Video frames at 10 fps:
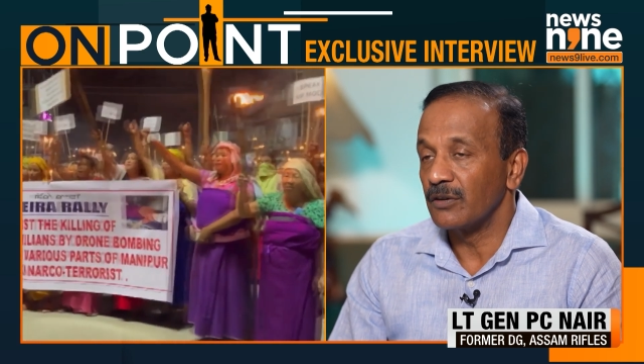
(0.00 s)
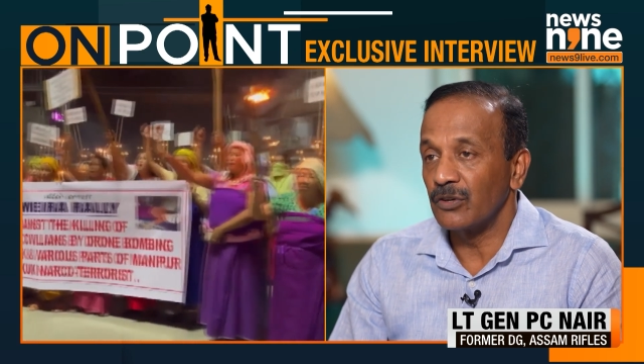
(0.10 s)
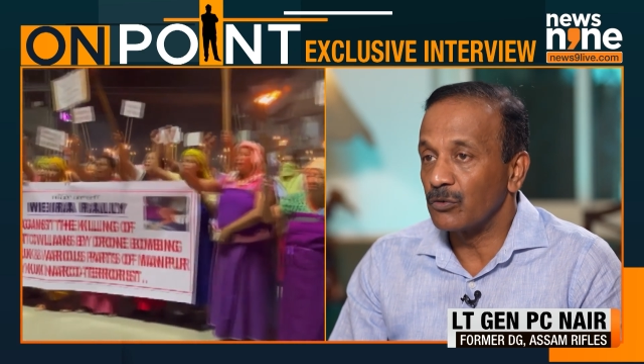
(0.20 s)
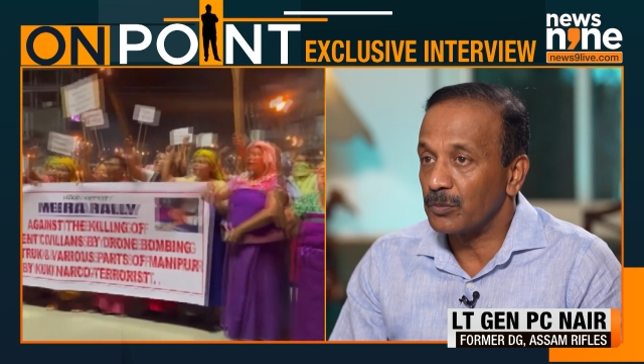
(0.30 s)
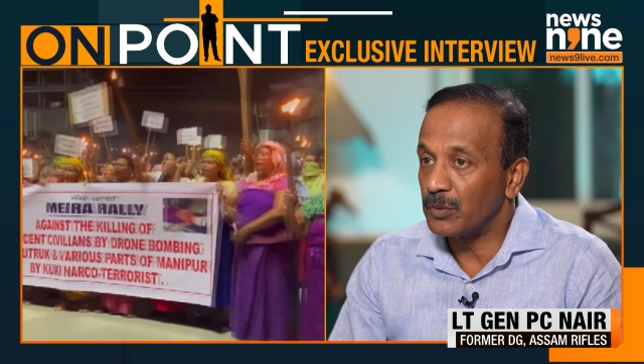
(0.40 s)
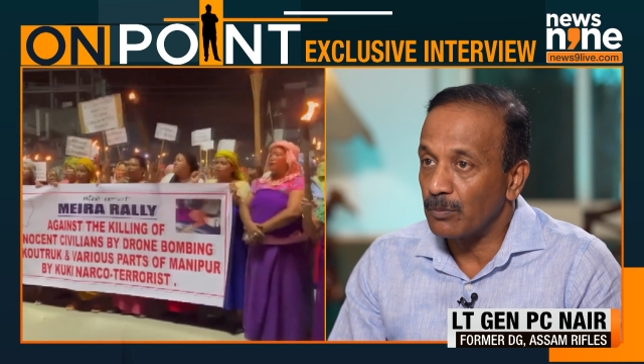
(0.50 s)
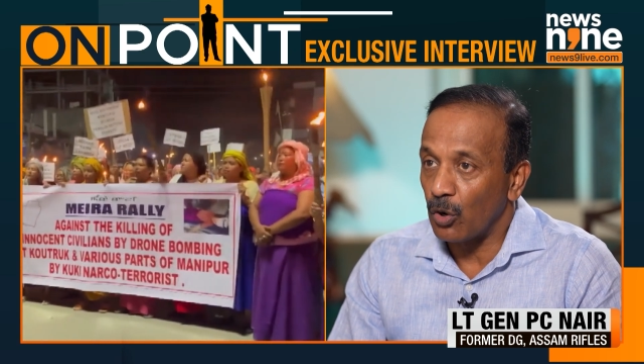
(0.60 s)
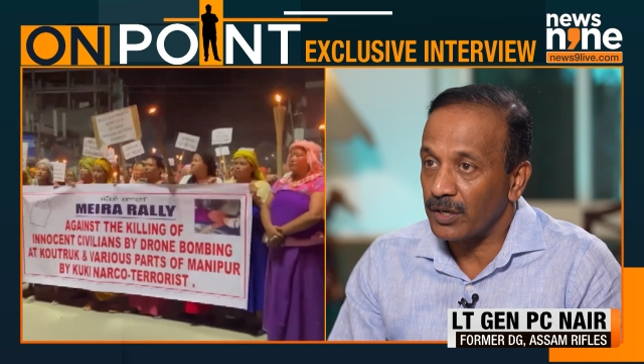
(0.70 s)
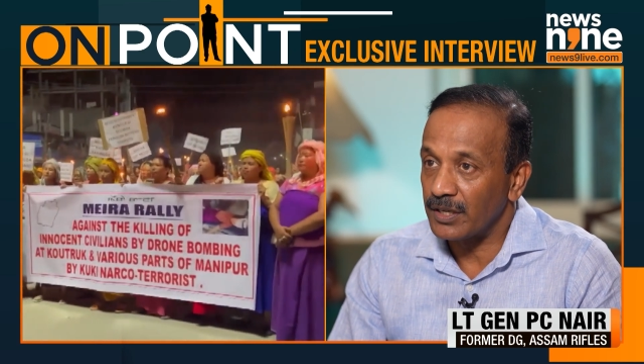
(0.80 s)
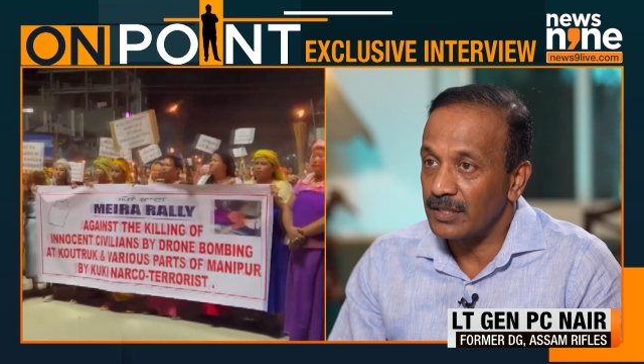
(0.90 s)
we would be
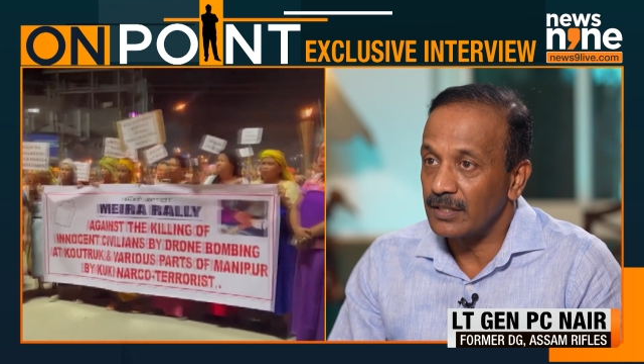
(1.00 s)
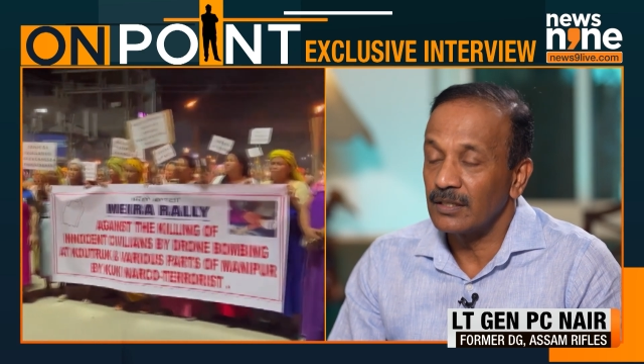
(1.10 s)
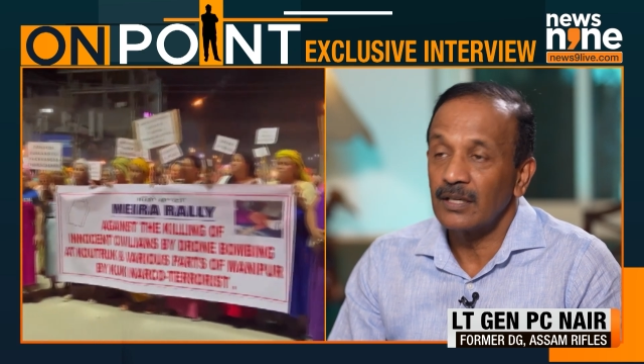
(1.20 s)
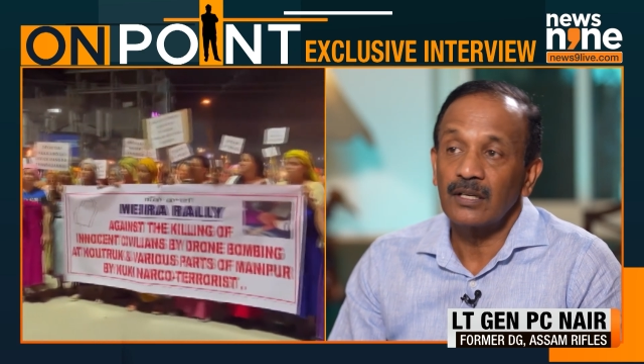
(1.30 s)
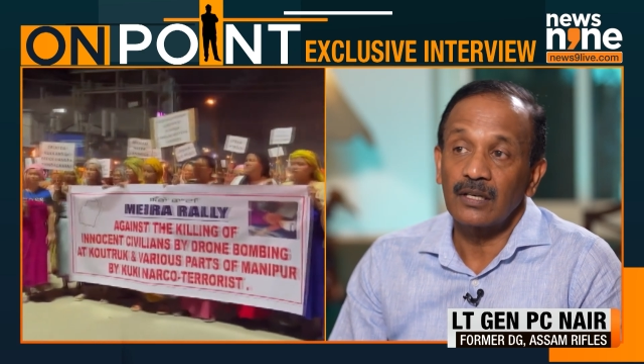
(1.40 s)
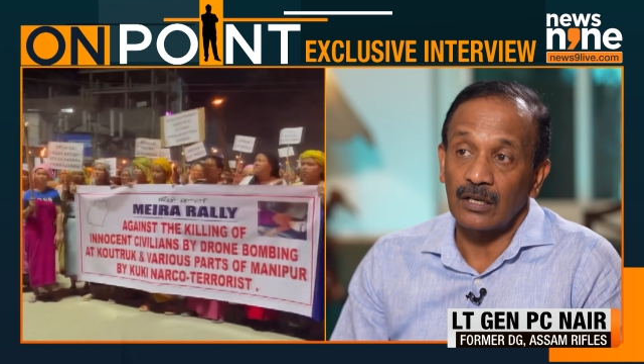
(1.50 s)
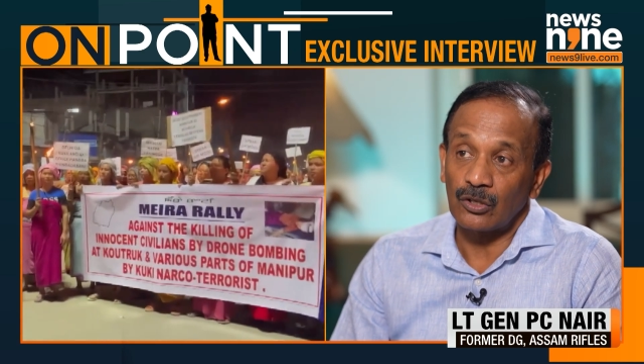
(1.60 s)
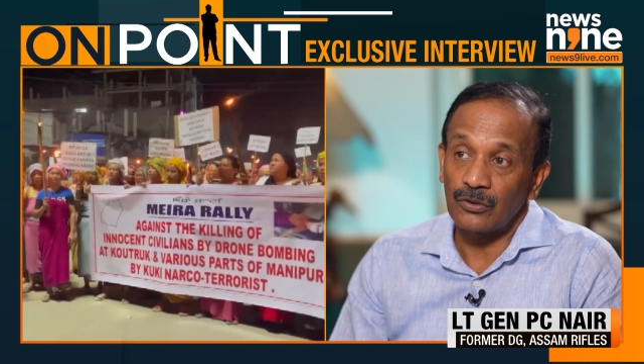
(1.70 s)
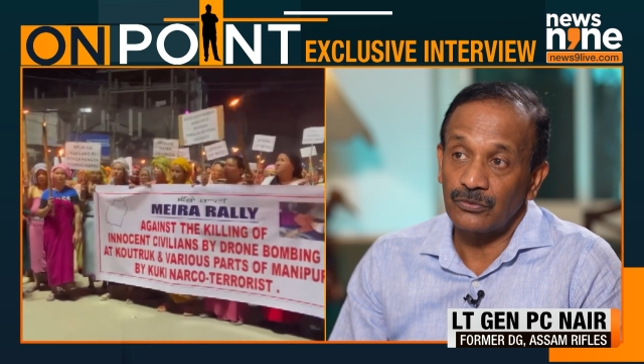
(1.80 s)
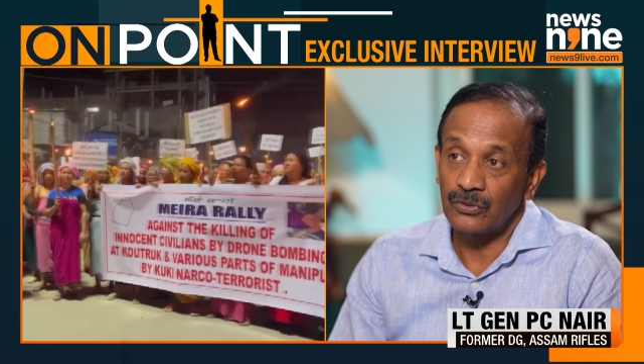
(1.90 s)
blockaded, cut
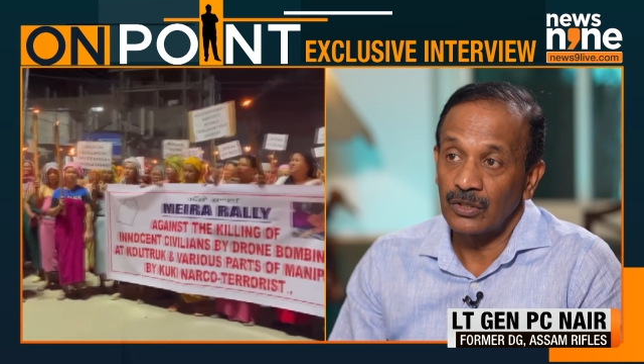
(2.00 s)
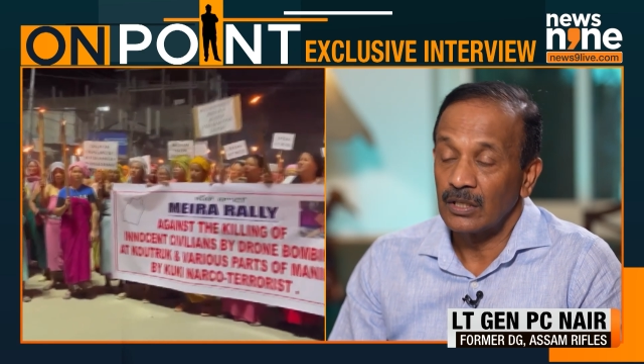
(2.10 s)
off